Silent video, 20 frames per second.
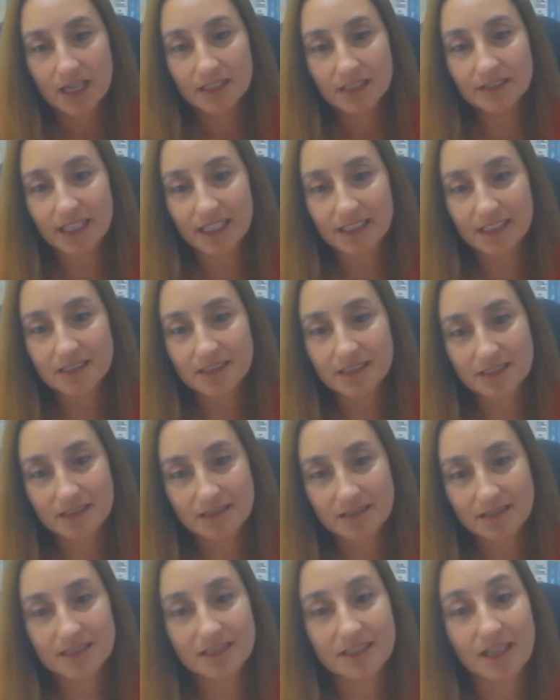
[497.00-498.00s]
that
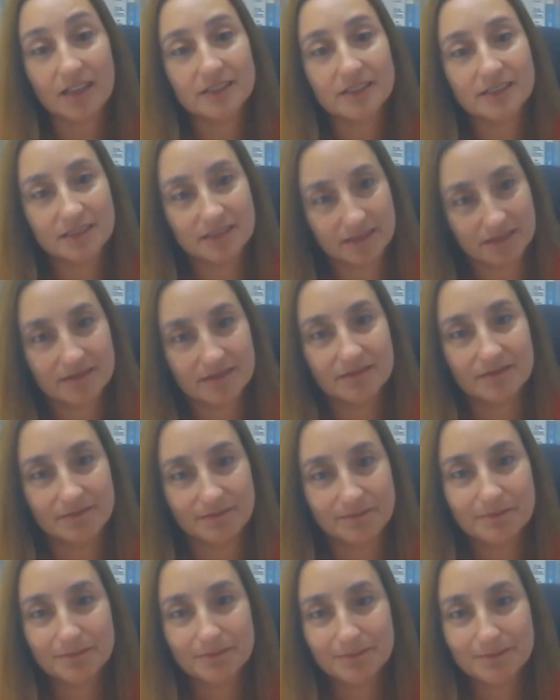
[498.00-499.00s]
start
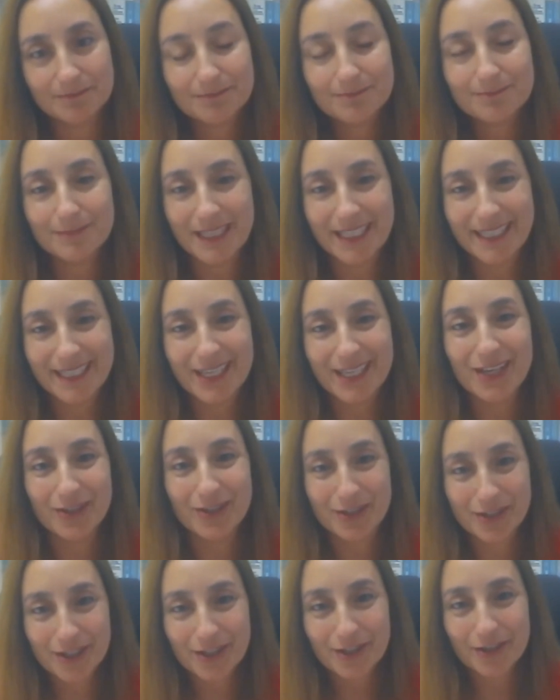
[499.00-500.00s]

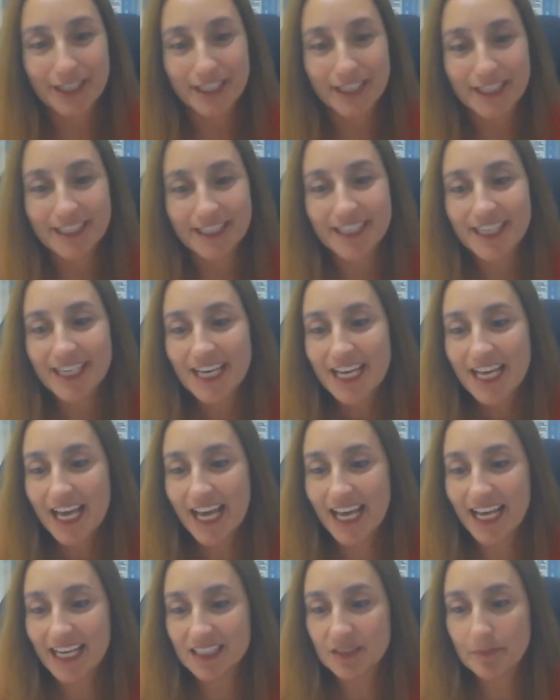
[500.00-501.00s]
occurring.
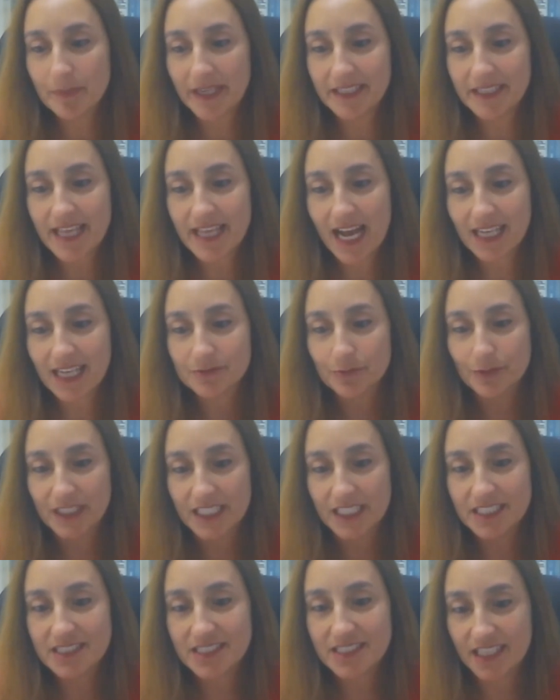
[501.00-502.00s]
And by that, when
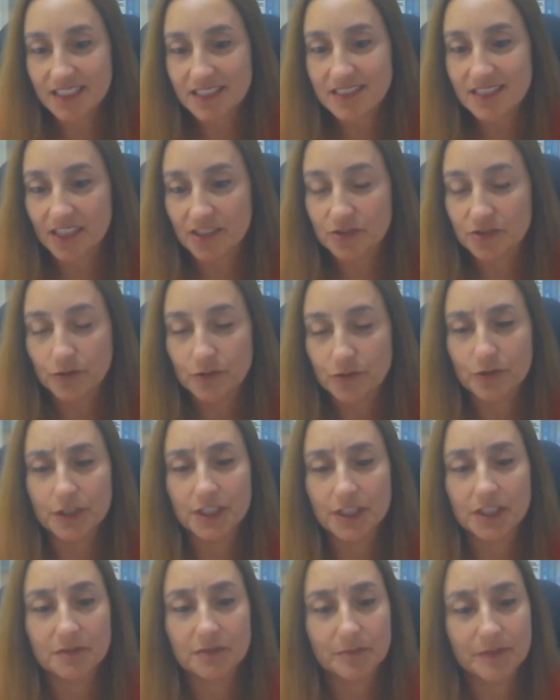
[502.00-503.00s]
I say start
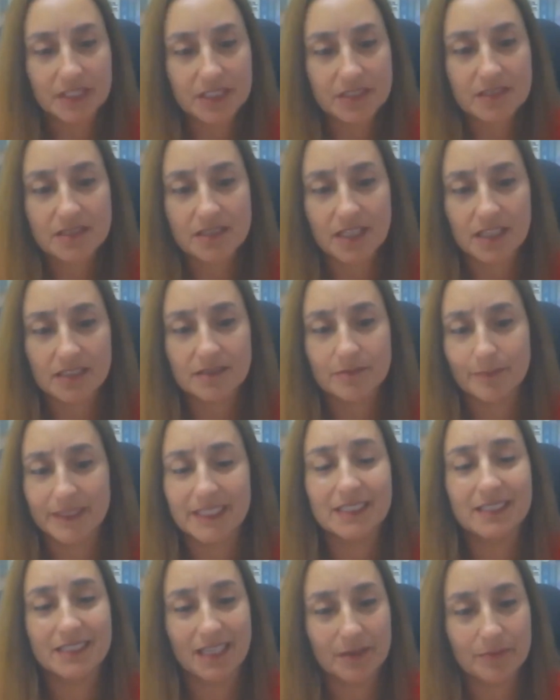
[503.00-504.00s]
occurring, it means that
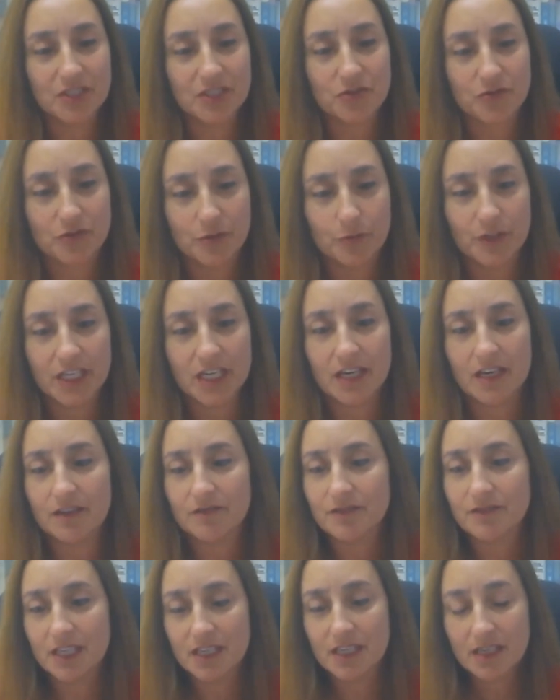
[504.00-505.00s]
by chemistry, we
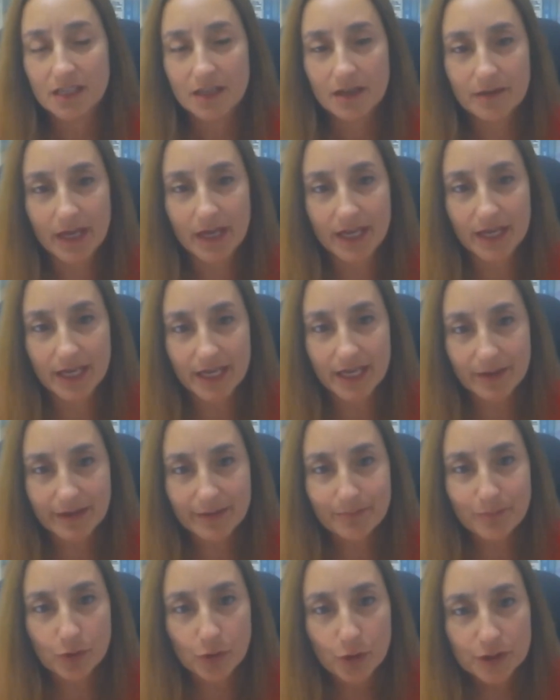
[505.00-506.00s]
have
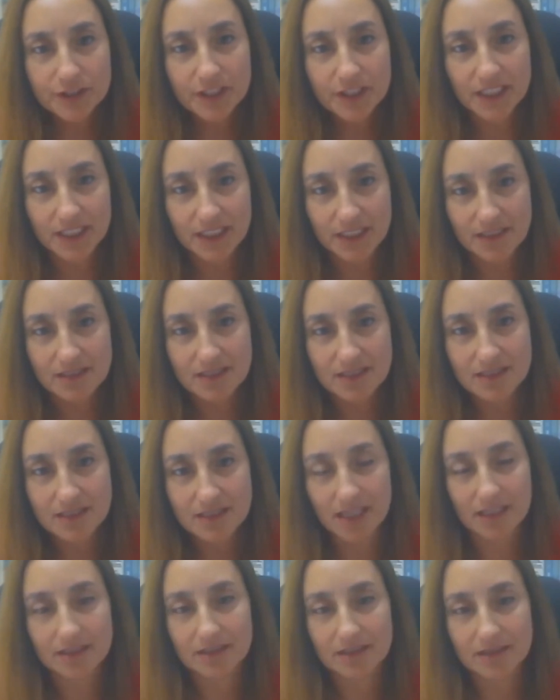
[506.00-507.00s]
proteins
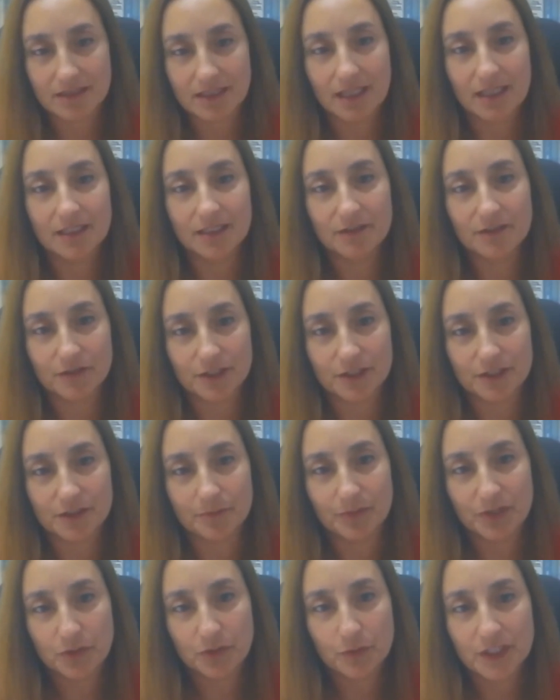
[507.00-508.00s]
that
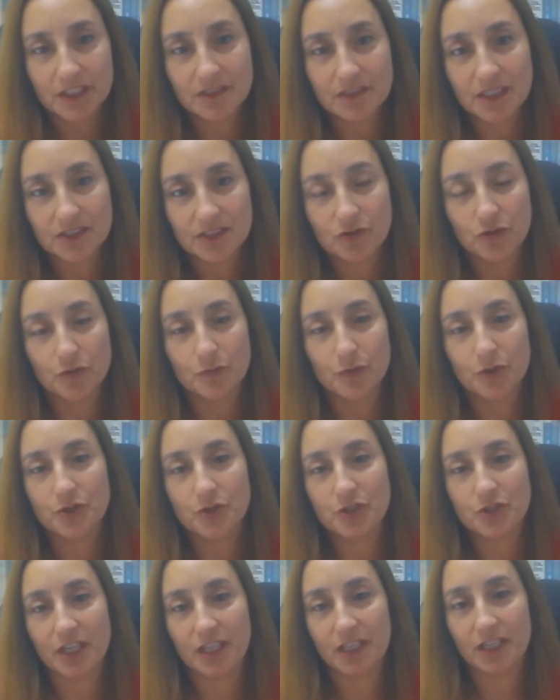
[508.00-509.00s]
delivered between the tumor
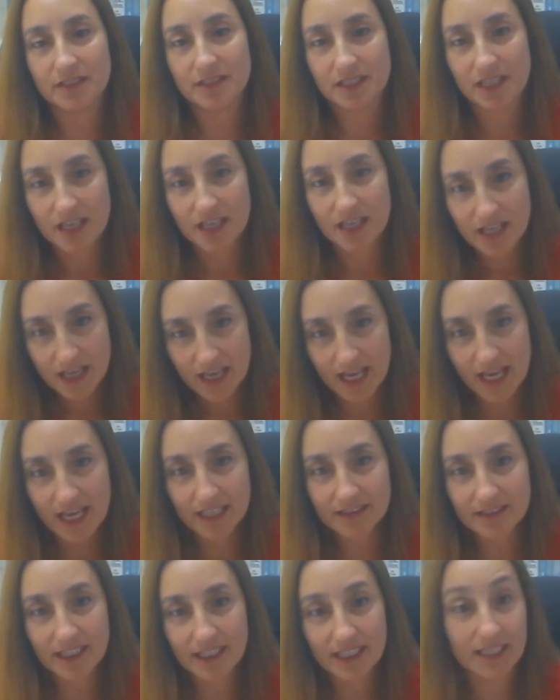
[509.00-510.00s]
cells
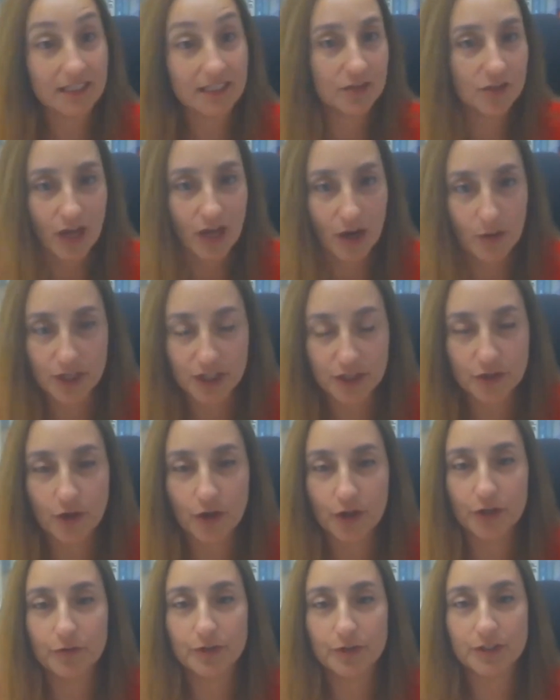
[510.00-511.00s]
and our
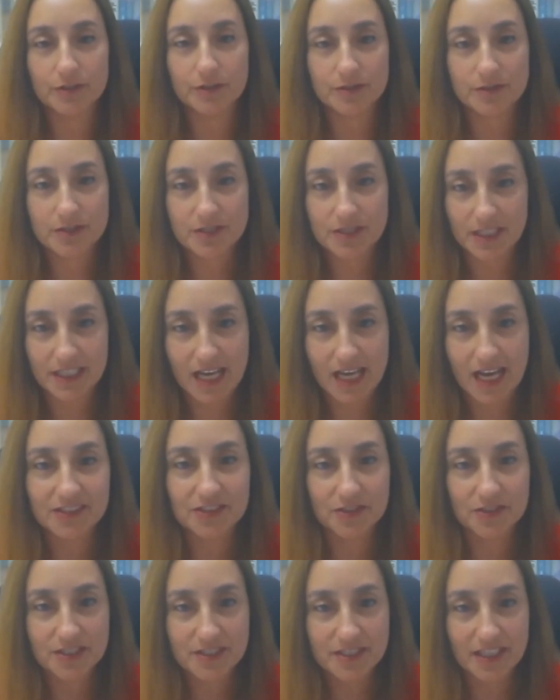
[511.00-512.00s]
neurons and
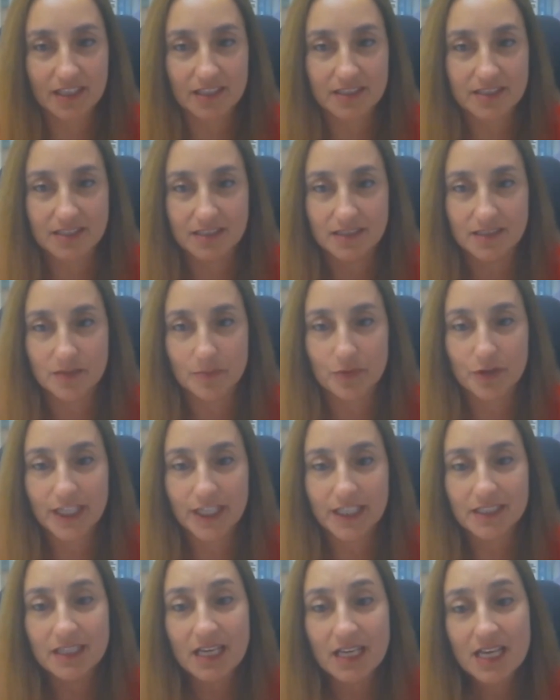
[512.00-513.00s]
other cells in the
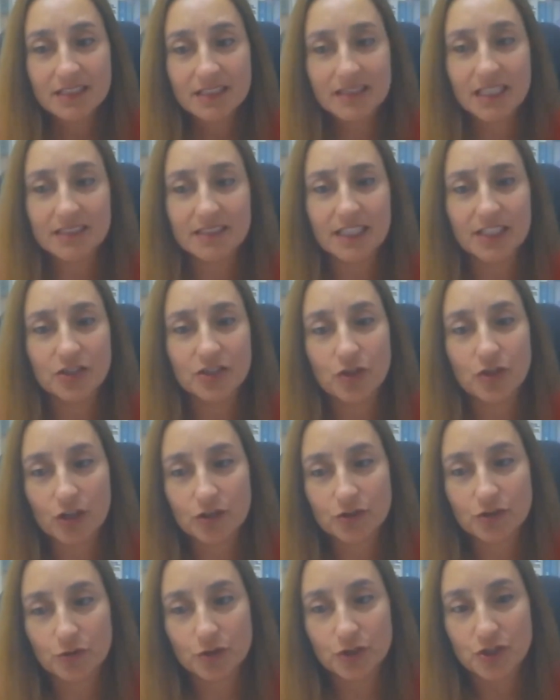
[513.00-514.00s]
brain, that they
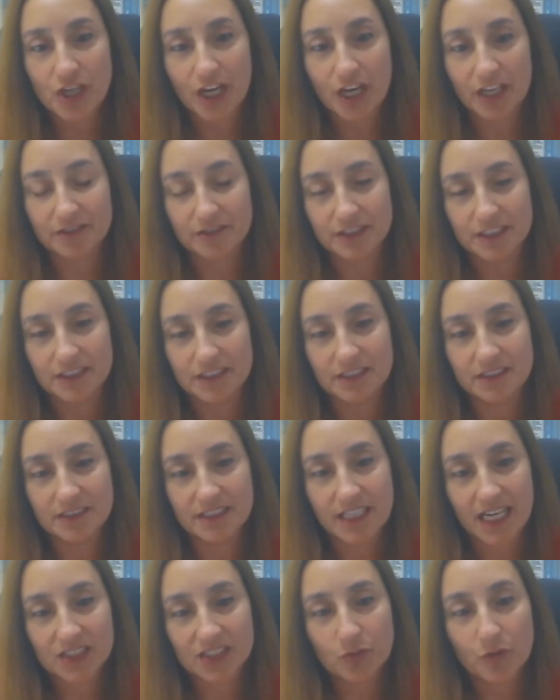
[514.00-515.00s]
talk to each other. And in
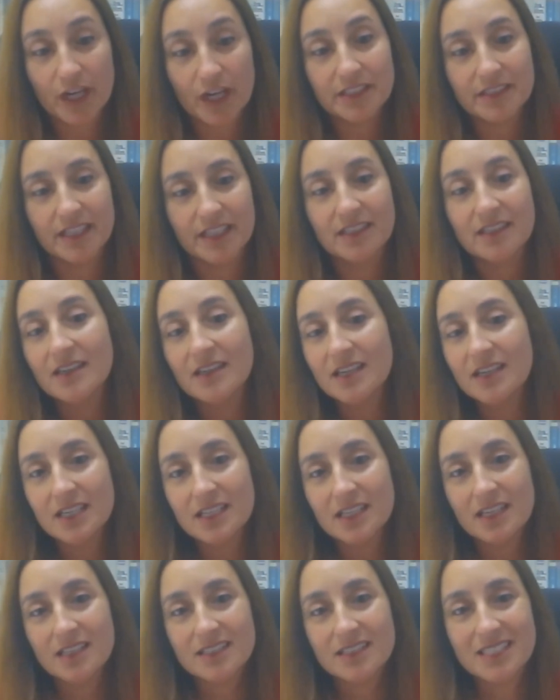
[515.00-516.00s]
that way, they
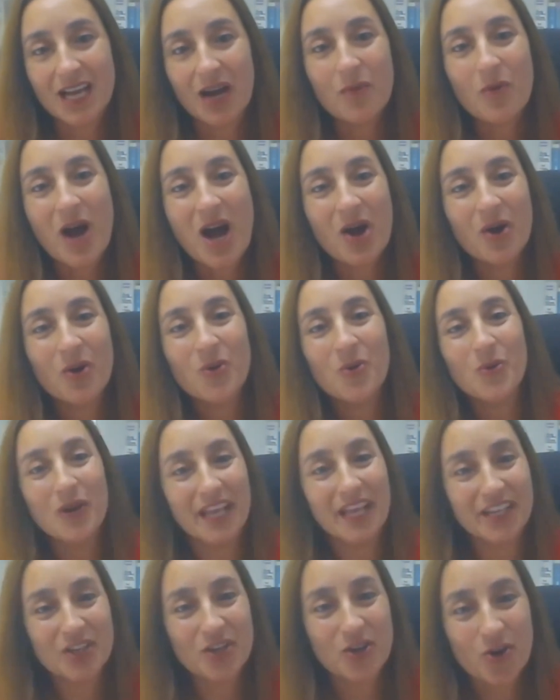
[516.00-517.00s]
somehow
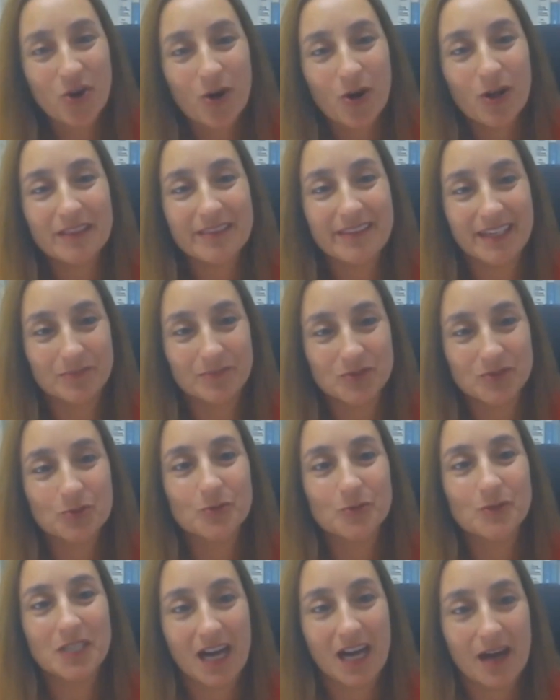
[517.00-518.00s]
like call them to
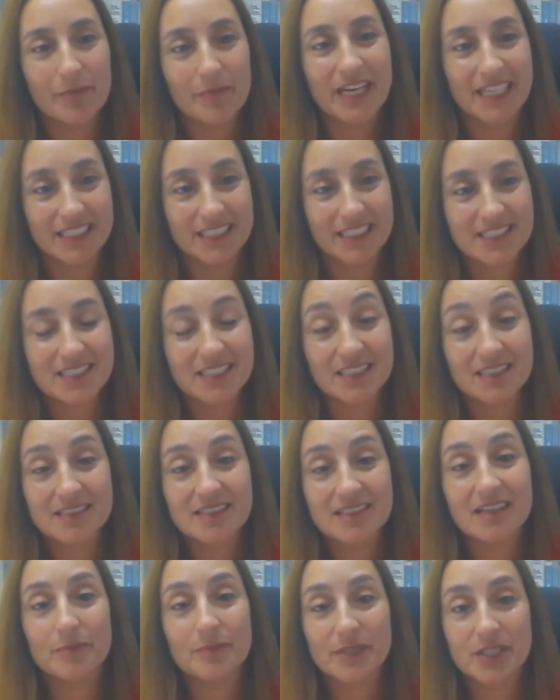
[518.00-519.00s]
come and sit
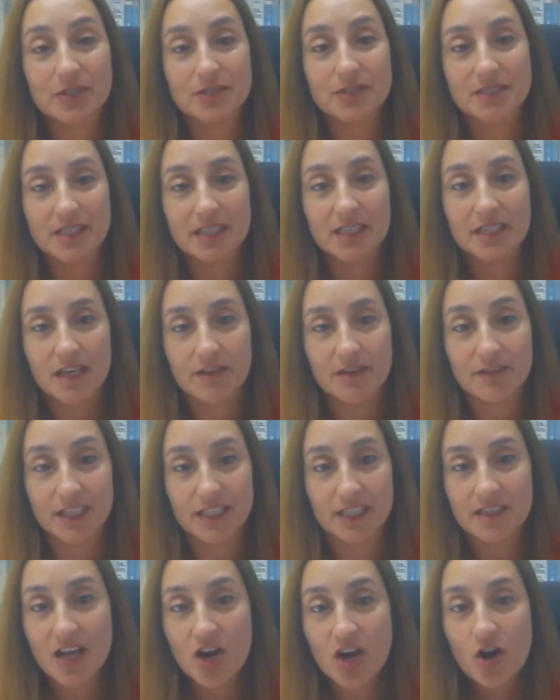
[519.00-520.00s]
there because they have
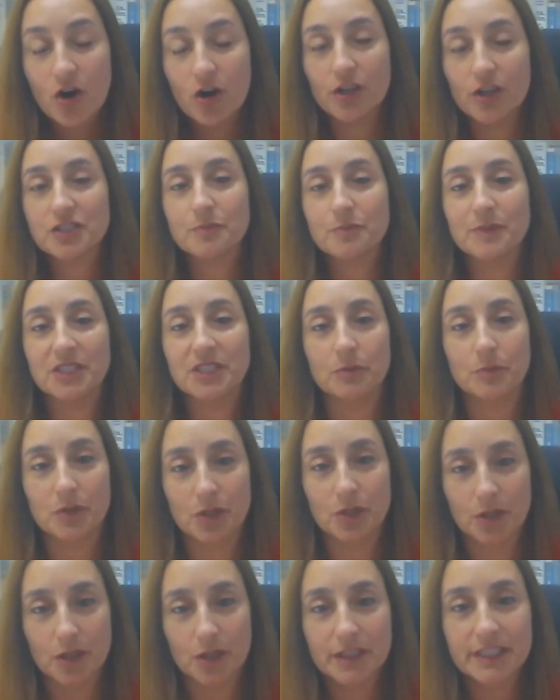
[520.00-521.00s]
a
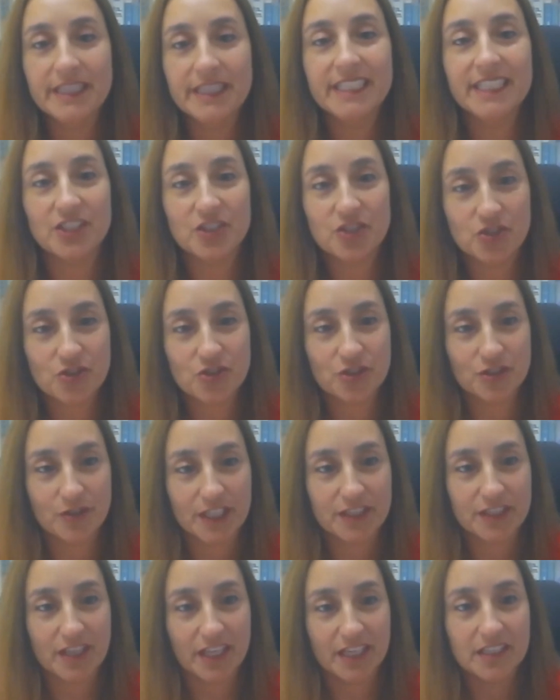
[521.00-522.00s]
hospitable niche
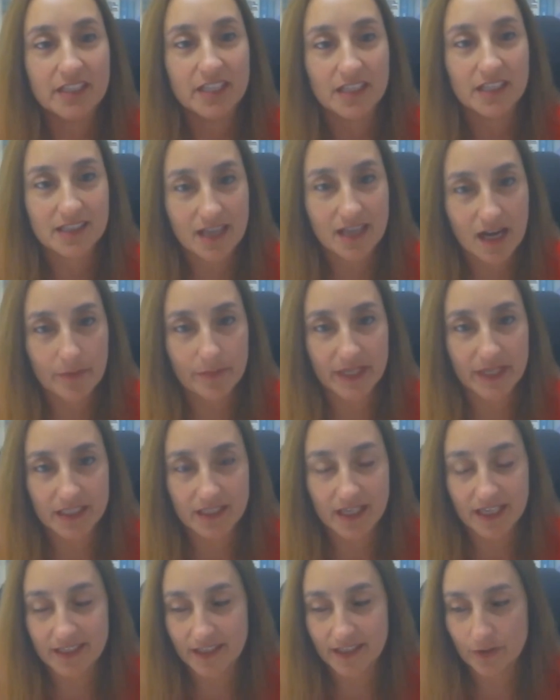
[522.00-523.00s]
that they can come
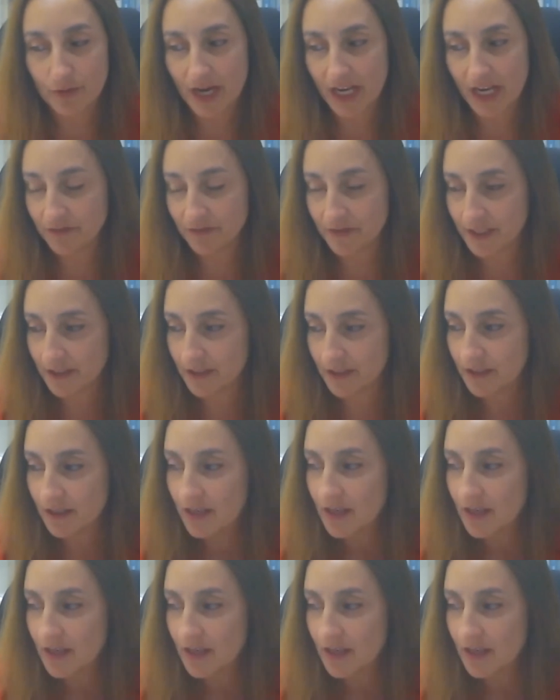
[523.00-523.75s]
and arrive there.